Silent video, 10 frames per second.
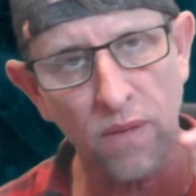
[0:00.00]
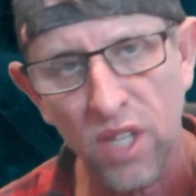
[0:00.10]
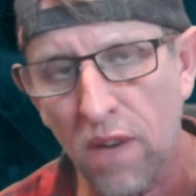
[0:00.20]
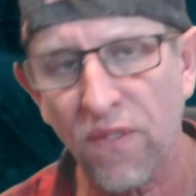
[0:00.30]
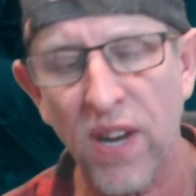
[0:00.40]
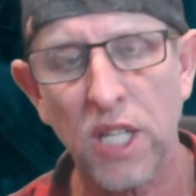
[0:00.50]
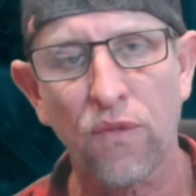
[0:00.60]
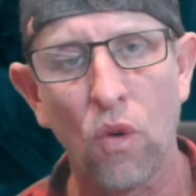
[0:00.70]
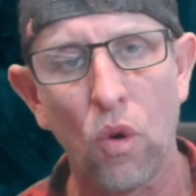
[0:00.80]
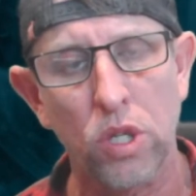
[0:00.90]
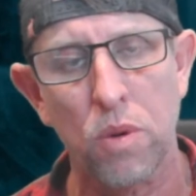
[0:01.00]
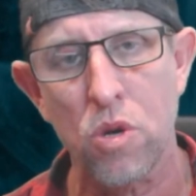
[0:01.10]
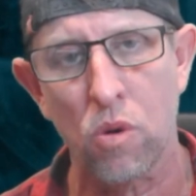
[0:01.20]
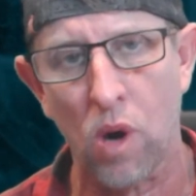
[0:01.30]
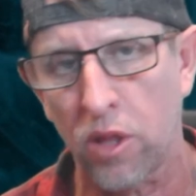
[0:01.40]
of the Defence Force when
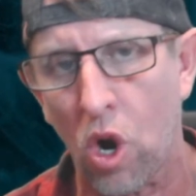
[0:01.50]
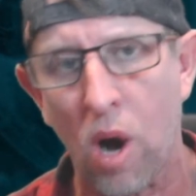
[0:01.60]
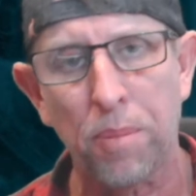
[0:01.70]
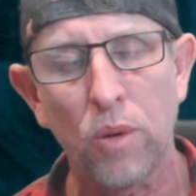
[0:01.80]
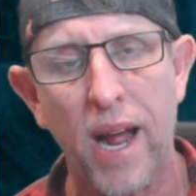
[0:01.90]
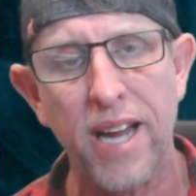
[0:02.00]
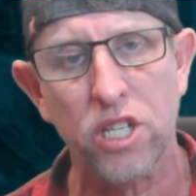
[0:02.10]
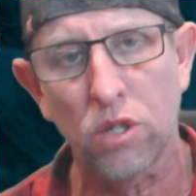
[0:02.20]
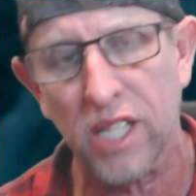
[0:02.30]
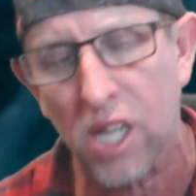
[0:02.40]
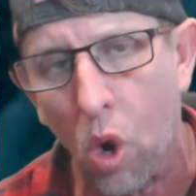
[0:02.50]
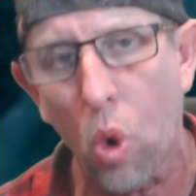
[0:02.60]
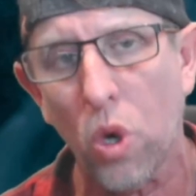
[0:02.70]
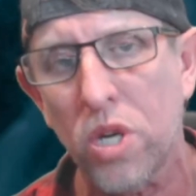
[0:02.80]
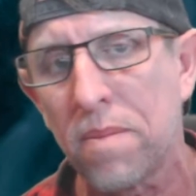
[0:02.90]
you're either operationally
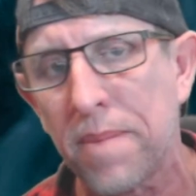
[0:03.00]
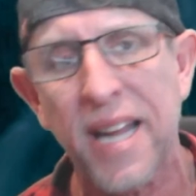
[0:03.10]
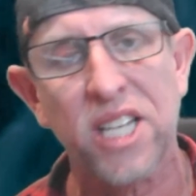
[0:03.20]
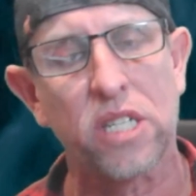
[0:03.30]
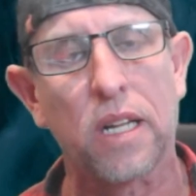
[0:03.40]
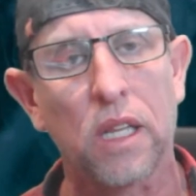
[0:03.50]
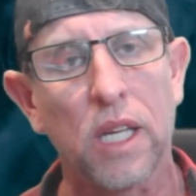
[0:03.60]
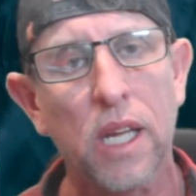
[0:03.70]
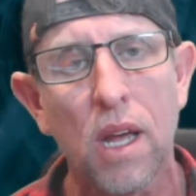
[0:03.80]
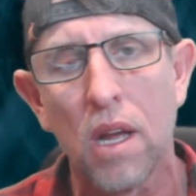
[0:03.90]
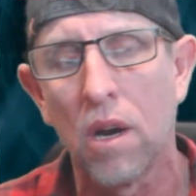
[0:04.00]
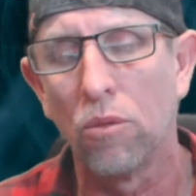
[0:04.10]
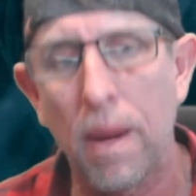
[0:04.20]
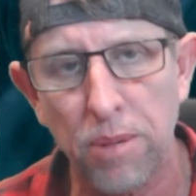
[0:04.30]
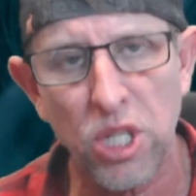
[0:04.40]
or domestically
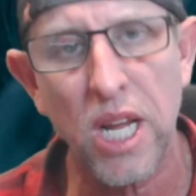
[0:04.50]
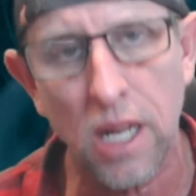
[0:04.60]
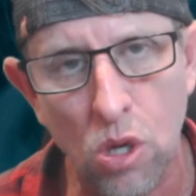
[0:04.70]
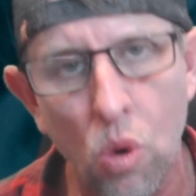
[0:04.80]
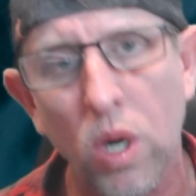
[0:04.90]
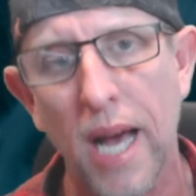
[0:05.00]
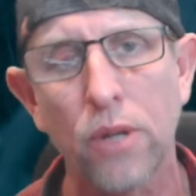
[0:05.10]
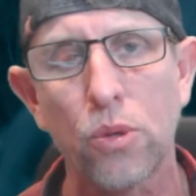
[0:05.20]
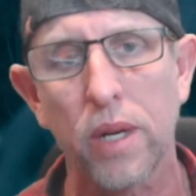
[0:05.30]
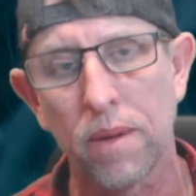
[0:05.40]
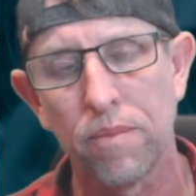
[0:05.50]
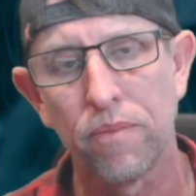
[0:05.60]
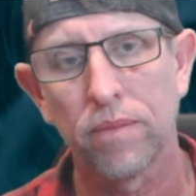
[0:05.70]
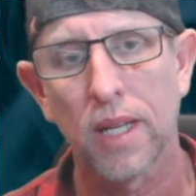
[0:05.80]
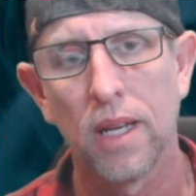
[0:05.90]
representing your country.
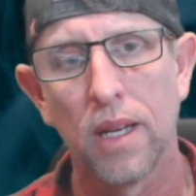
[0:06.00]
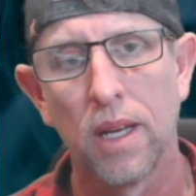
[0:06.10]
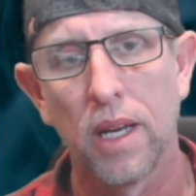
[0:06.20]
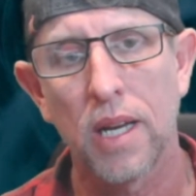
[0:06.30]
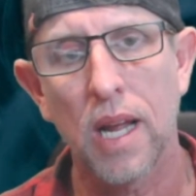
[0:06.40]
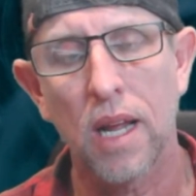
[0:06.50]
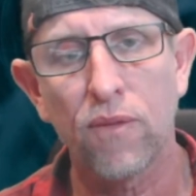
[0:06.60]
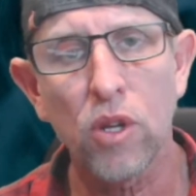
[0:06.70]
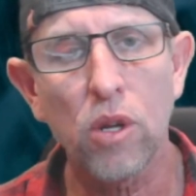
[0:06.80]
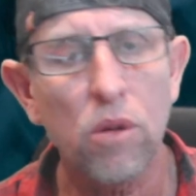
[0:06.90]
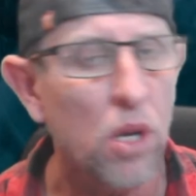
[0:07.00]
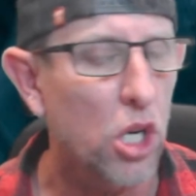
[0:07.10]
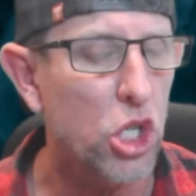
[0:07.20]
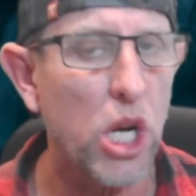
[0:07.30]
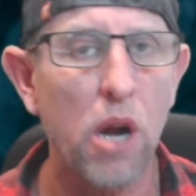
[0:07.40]
If you
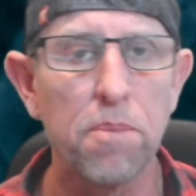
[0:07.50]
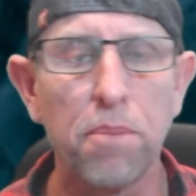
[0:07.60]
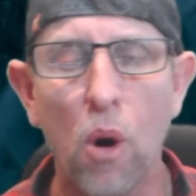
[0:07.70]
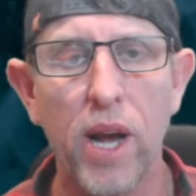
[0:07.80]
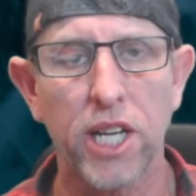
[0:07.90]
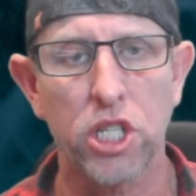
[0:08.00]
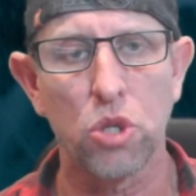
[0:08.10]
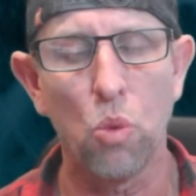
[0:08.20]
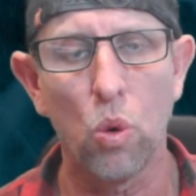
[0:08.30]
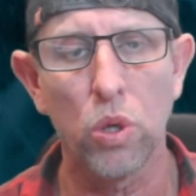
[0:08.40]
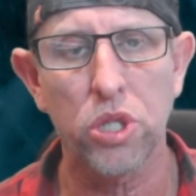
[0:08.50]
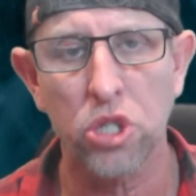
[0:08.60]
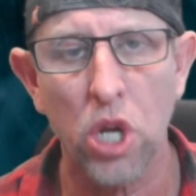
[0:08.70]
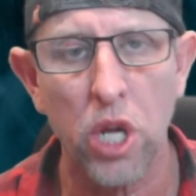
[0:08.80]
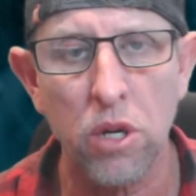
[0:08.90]
show bias towards
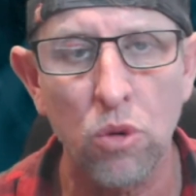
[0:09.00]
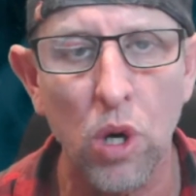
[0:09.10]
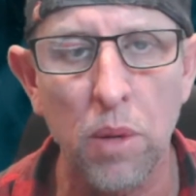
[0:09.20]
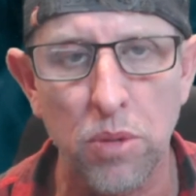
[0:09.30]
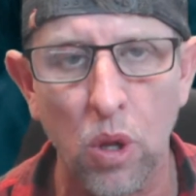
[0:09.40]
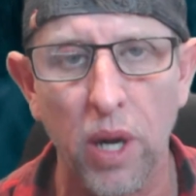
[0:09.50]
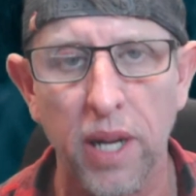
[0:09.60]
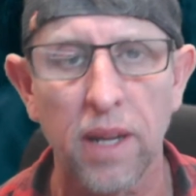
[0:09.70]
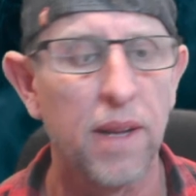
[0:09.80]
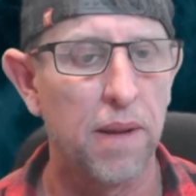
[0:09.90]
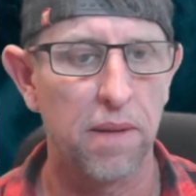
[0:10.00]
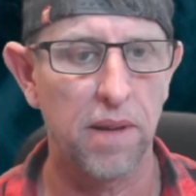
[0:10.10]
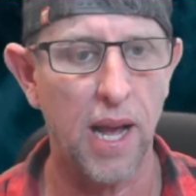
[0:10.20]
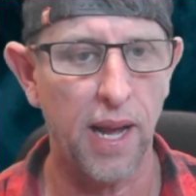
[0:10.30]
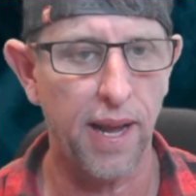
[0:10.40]
certain groups like
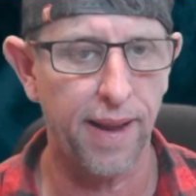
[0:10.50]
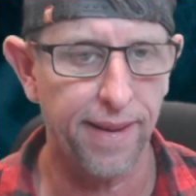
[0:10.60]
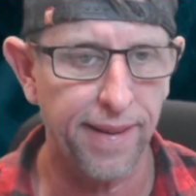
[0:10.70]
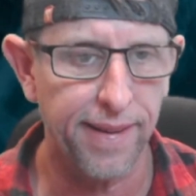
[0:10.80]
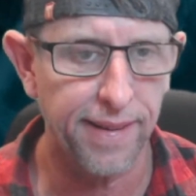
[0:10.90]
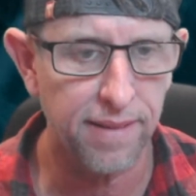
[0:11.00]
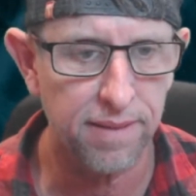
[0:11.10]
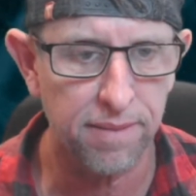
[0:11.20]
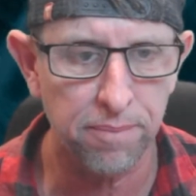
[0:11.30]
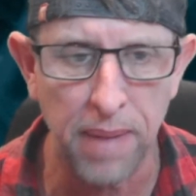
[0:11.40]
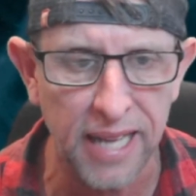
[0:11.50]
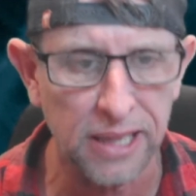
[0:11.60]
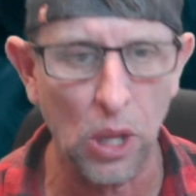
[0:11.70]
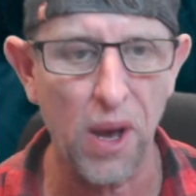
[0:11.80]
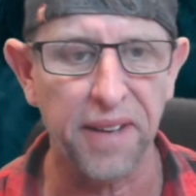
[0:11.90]

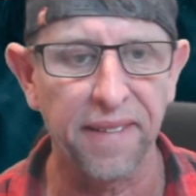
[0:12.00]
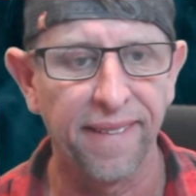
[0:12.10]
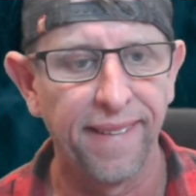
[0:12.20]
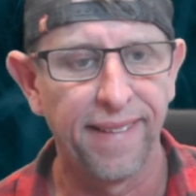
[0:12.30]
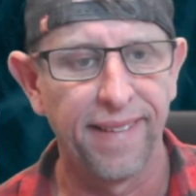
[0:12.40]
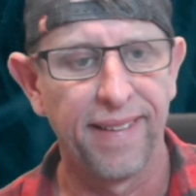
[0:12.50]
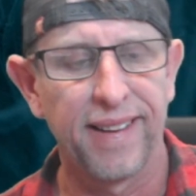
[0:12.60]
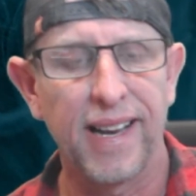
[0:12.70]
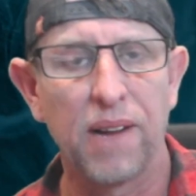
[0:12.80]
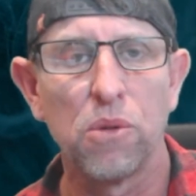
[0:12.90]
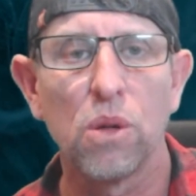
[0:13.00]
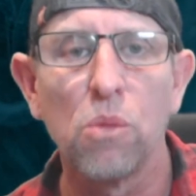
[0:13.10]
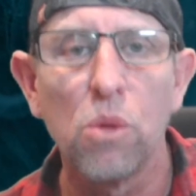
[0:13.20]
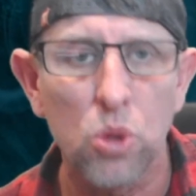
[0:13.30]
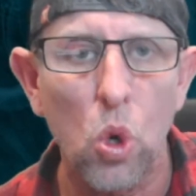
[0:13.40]
Bud Light,
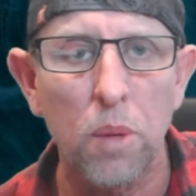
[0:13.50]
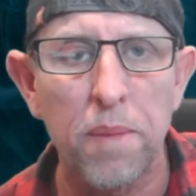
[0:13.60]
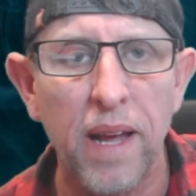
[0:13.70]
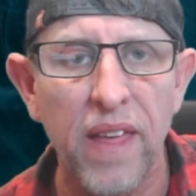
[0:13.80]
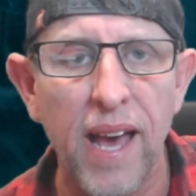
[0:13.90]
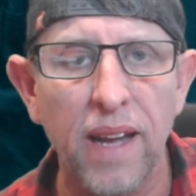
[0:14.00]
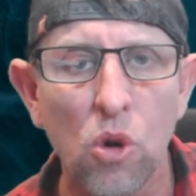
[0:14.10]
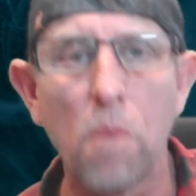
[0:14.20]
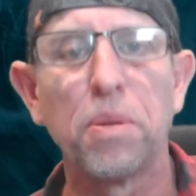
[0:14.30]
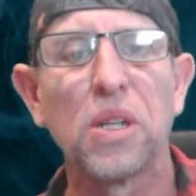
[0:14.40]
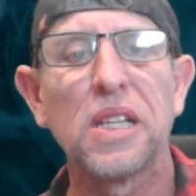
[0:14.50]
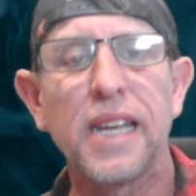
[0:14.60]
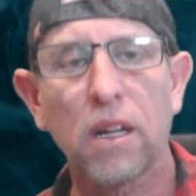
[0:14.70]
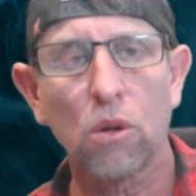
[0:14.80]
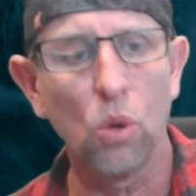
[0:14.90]
we'll talk about that, or
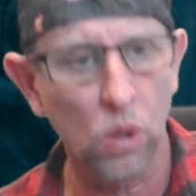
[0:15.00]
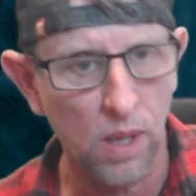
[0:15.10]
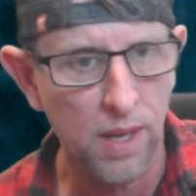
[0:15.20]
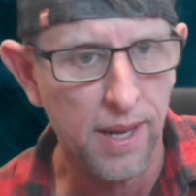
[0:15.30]
political